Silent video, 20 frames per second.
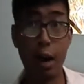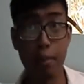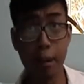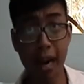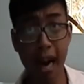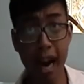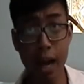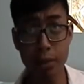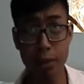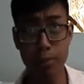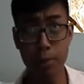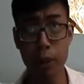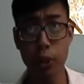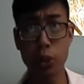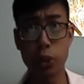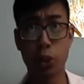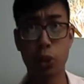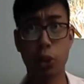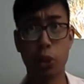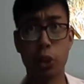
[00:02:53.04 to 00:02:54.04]
Perhaps
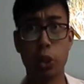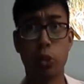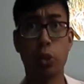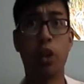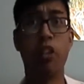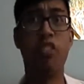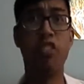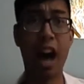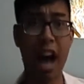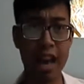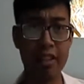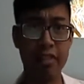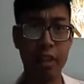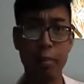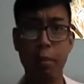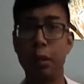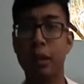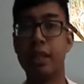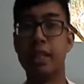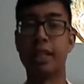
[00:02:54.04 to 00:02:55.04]
mosasaurs were
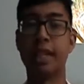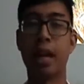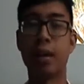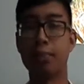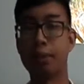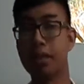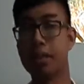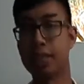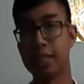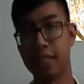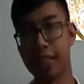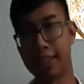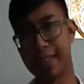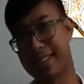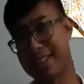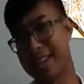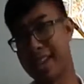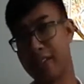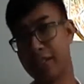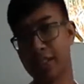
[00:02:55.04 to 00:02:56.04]
viviparous. That means that
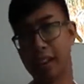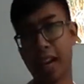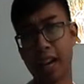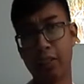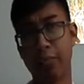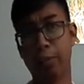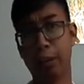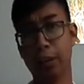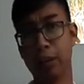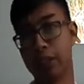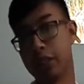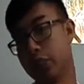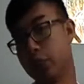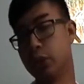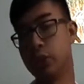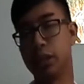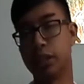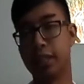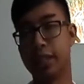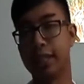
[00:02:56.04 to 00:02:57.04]
they gave live birth,
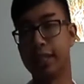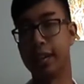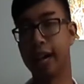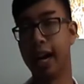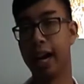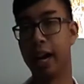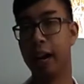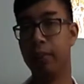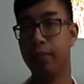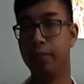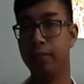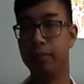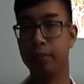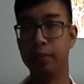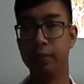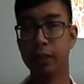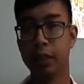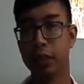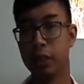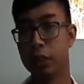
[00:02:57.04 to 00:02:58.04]
usually
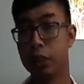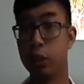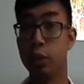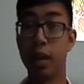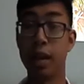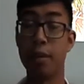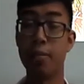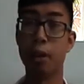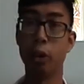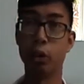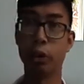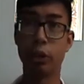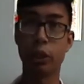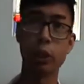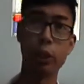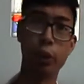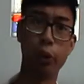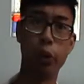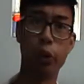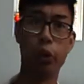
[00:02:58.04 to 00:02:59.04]
to a
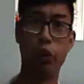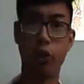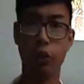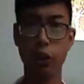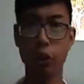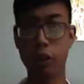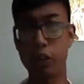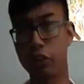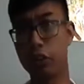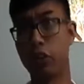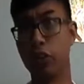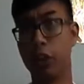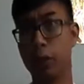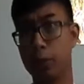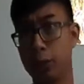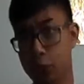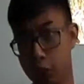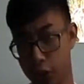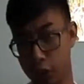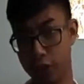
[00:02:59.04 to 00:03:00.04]
mostly or fully
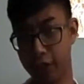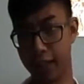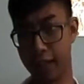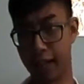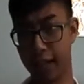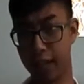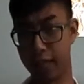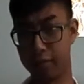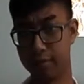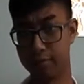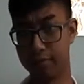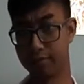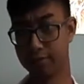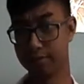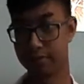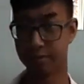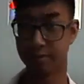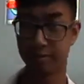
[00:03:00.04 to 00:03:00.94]
formed juvenile.